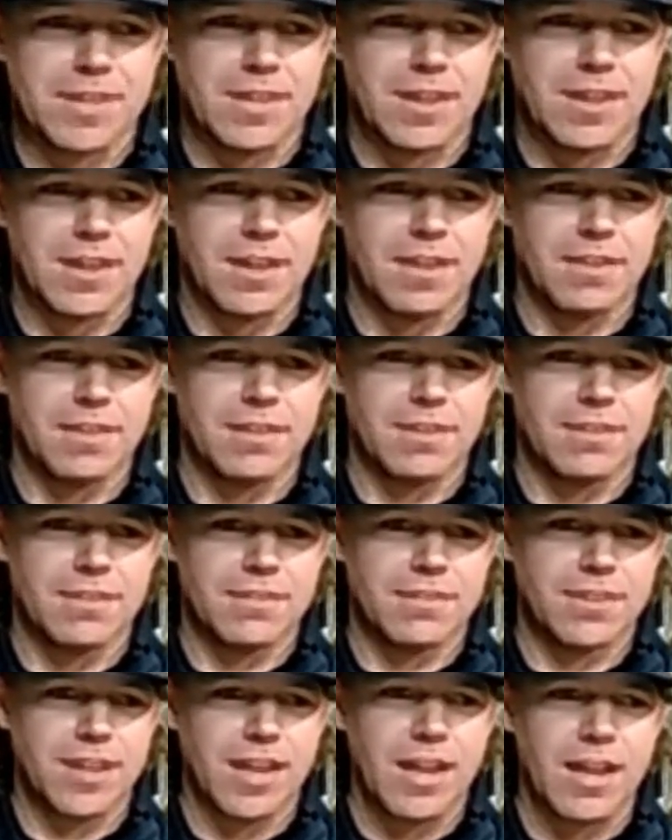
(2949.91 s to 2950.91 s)
I
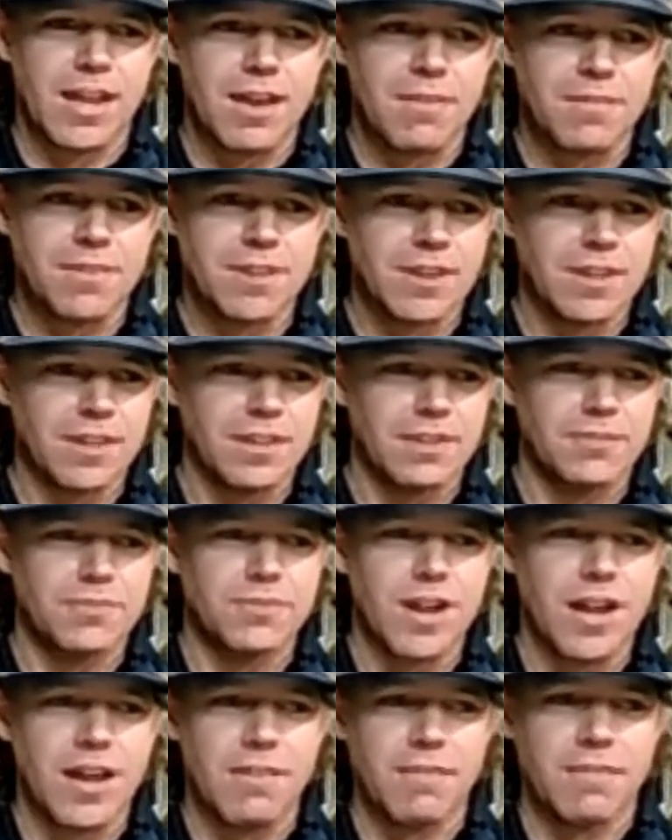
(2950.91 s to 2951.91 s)
I have done a little
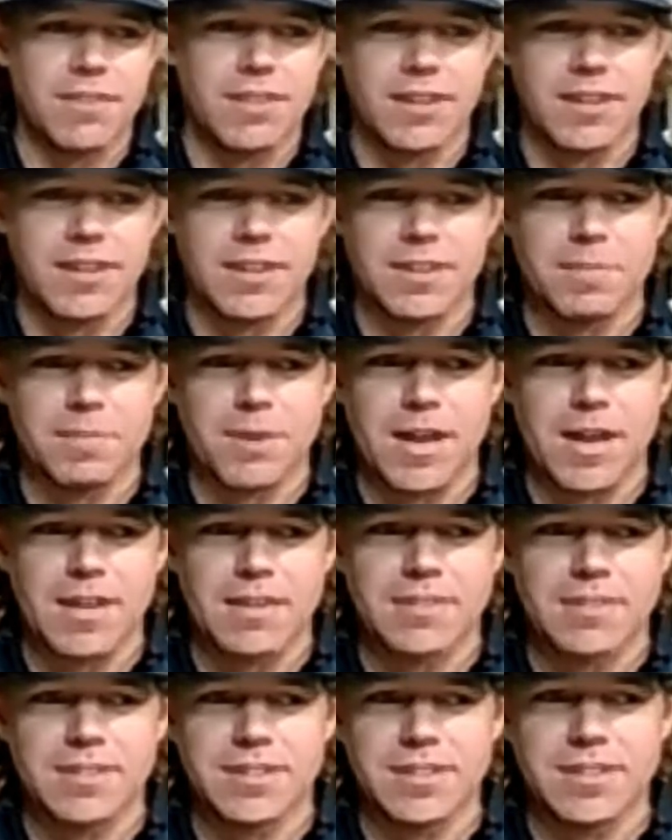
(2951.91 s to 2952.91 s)
traveling in the
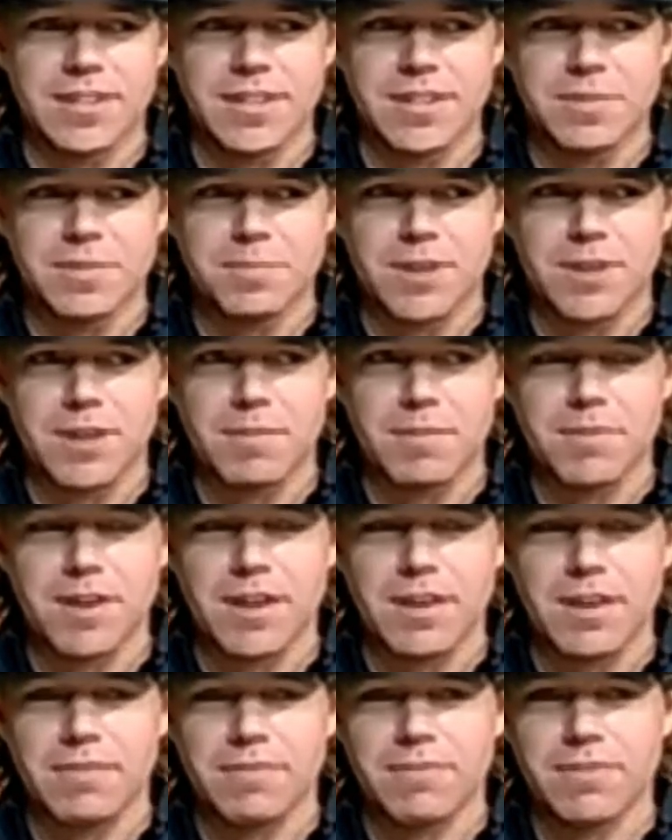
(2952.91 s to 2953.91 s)
past to teach, but I'm
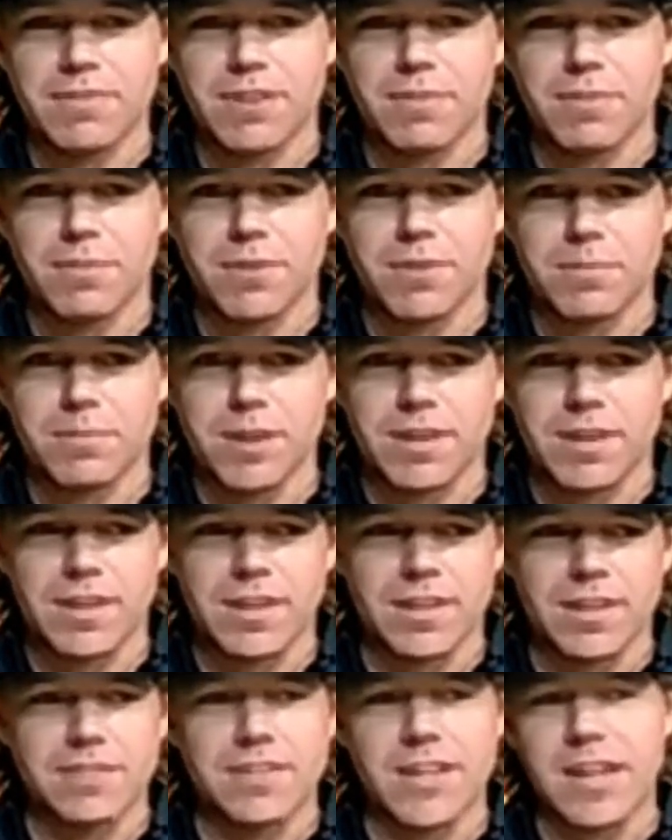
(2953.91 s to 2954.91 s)
not with my
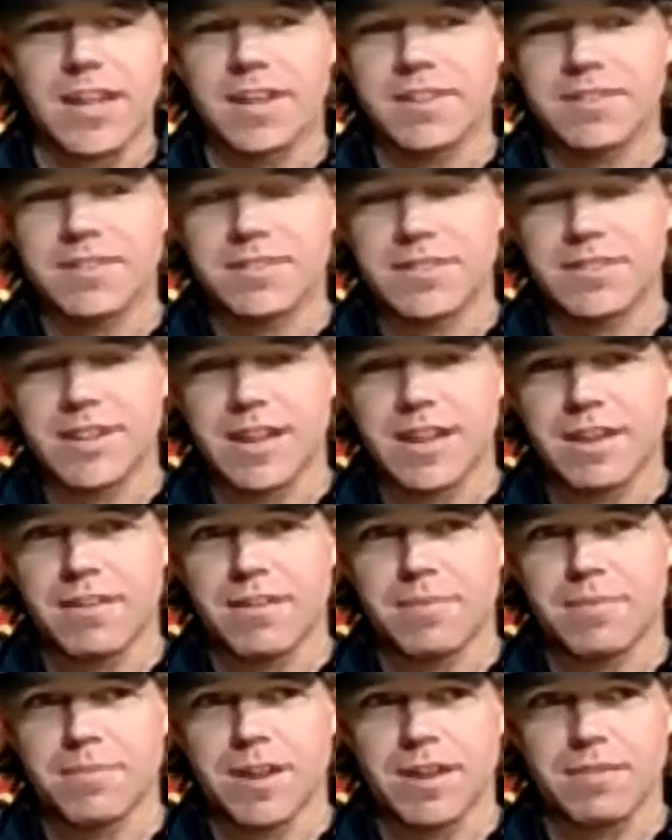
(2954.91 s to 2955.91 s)
kids' ages
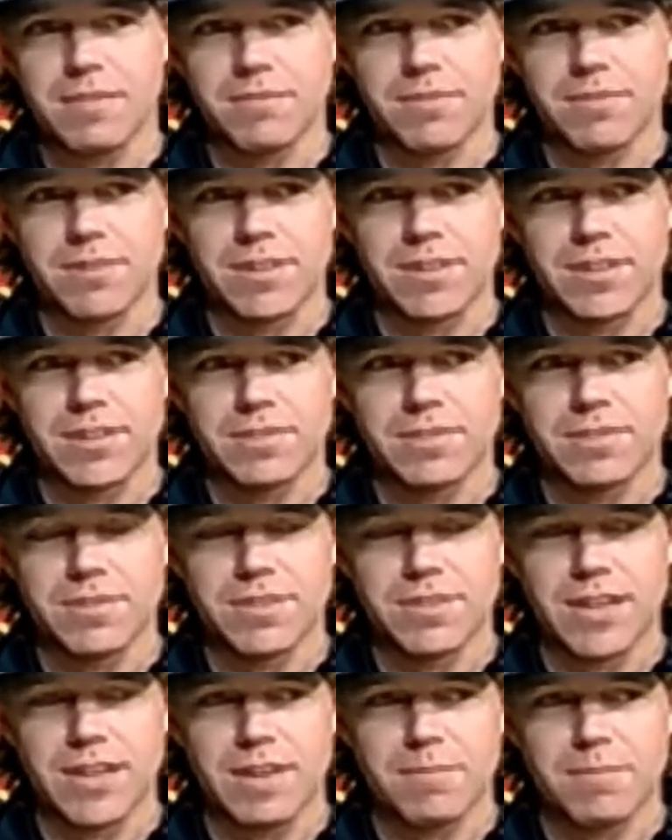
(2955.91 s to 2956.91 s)
now. I'm not really
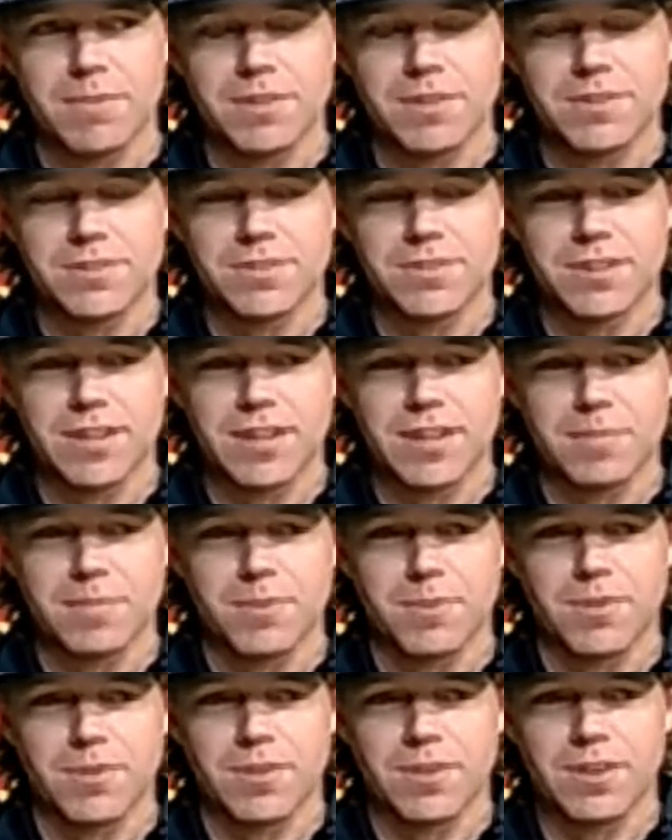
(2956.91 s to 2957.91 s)
doing that much
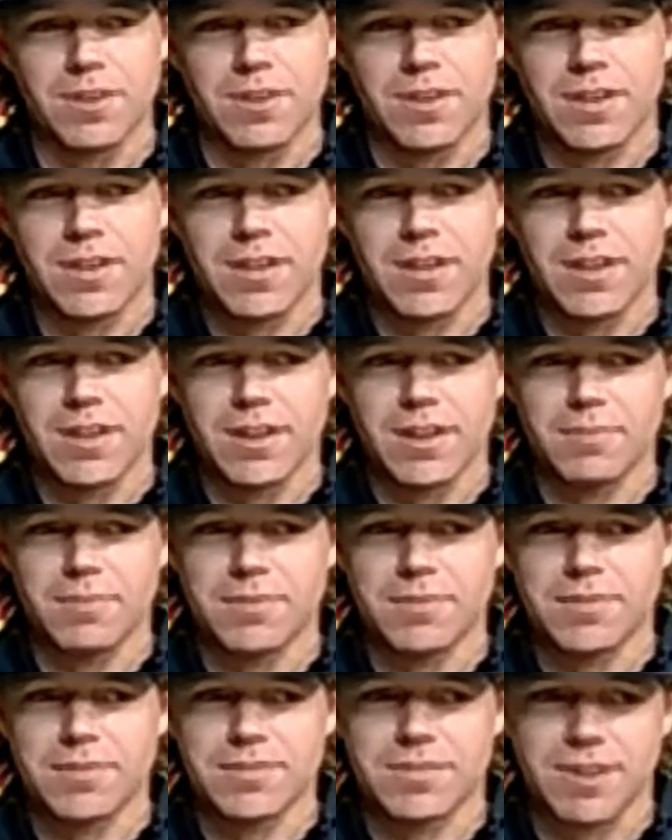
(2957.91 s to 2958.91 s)
anymore,
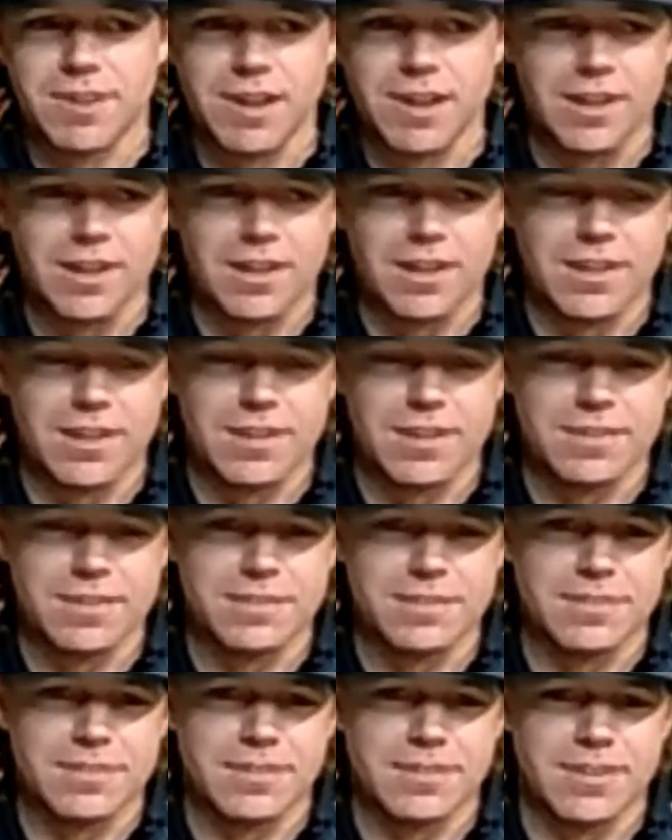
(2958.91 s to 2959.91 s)
which is great.
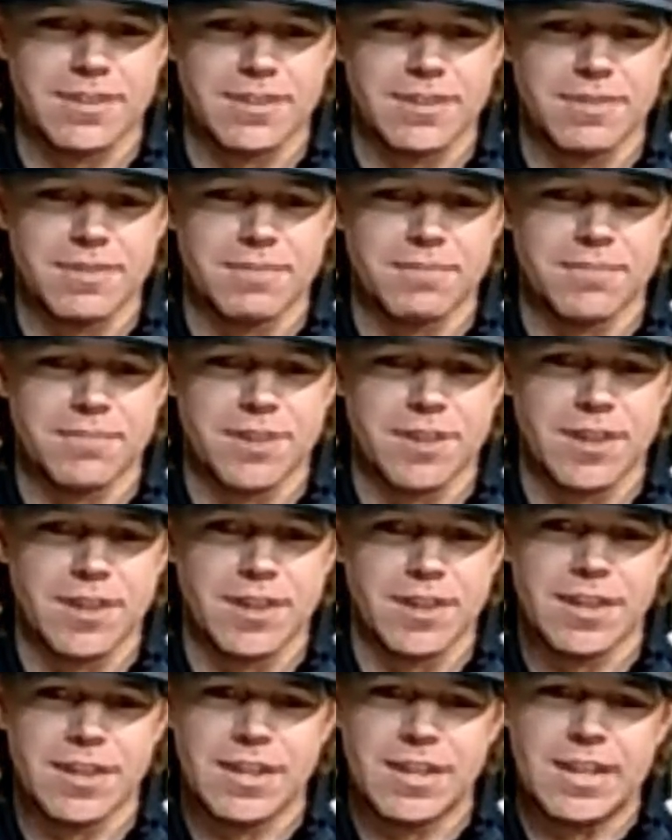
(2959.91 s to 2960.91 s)
It's
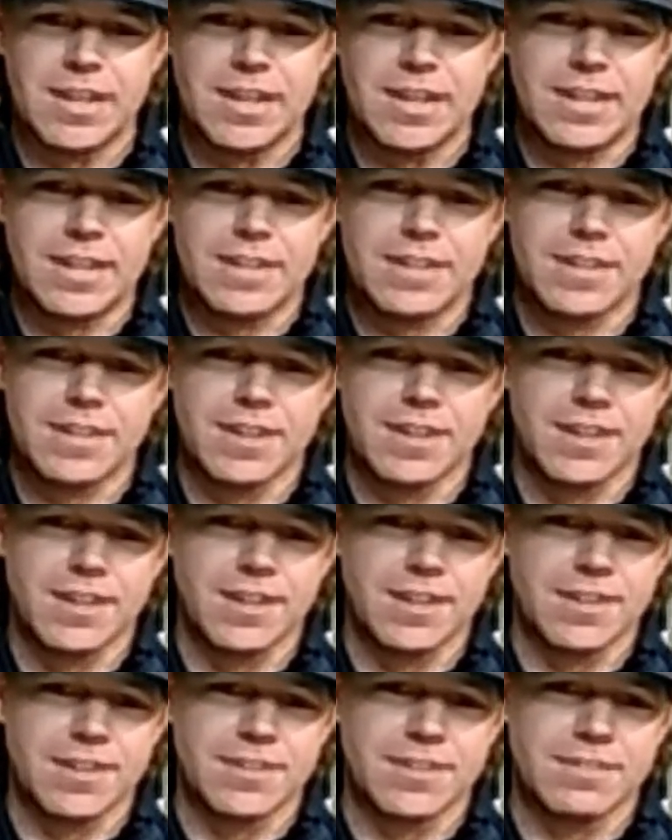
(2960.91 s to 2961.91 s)
fine.
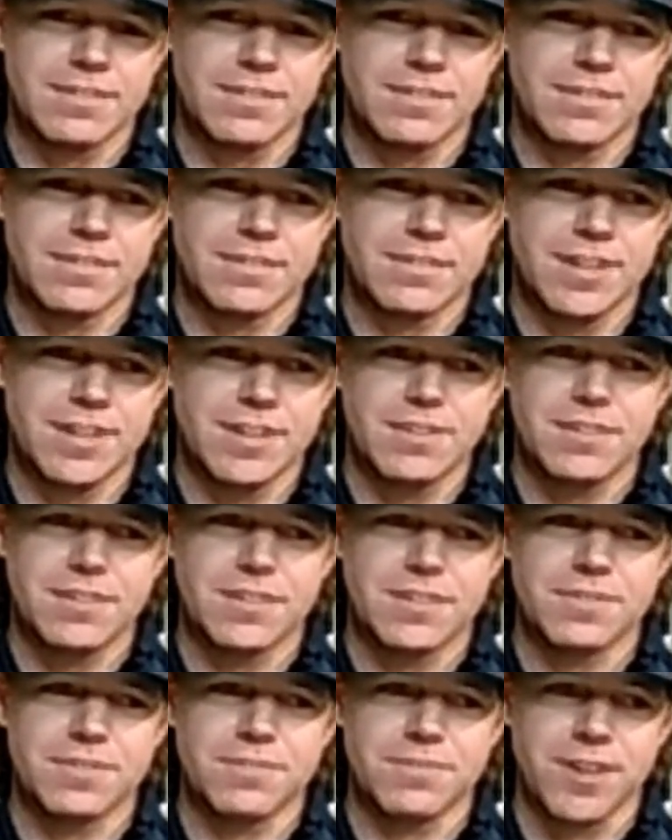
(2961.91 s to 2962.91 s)
Uh,
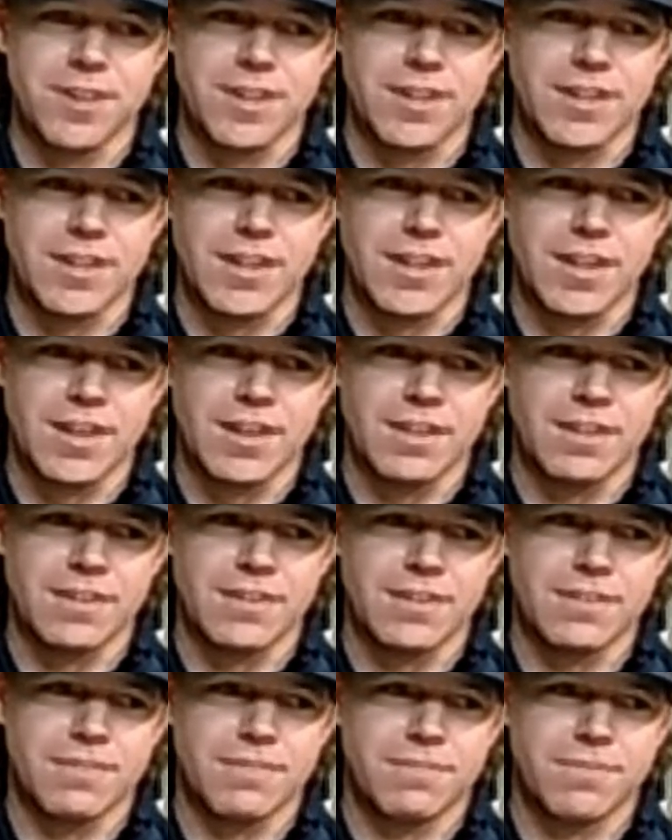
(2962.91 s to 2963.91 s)
Teaching is fun,
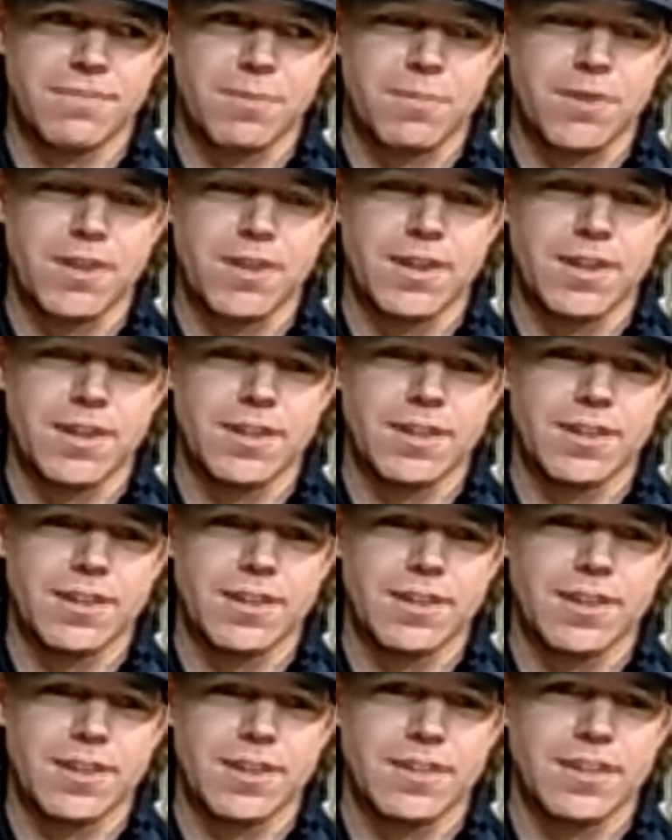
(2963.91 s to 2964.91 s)
and for me,
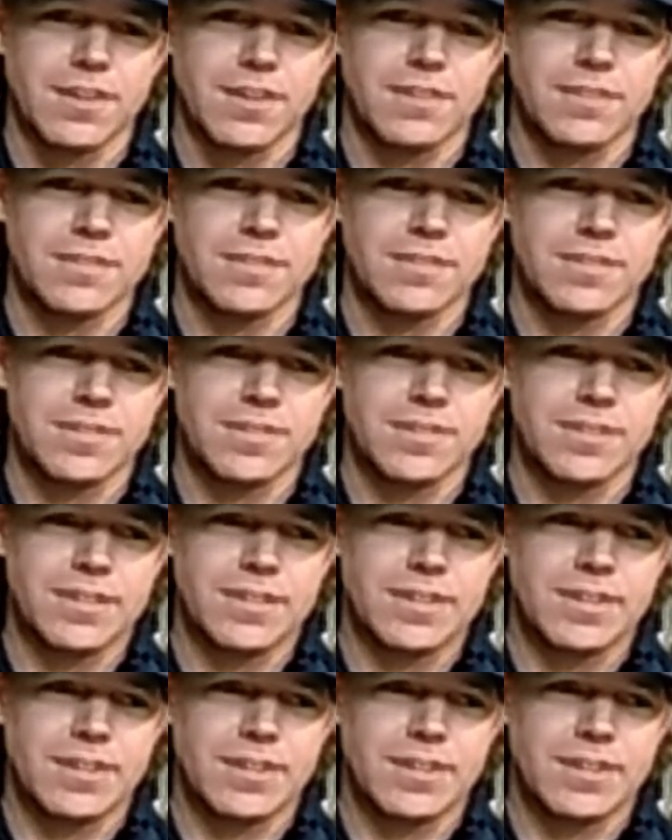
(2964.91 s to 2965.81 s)
it does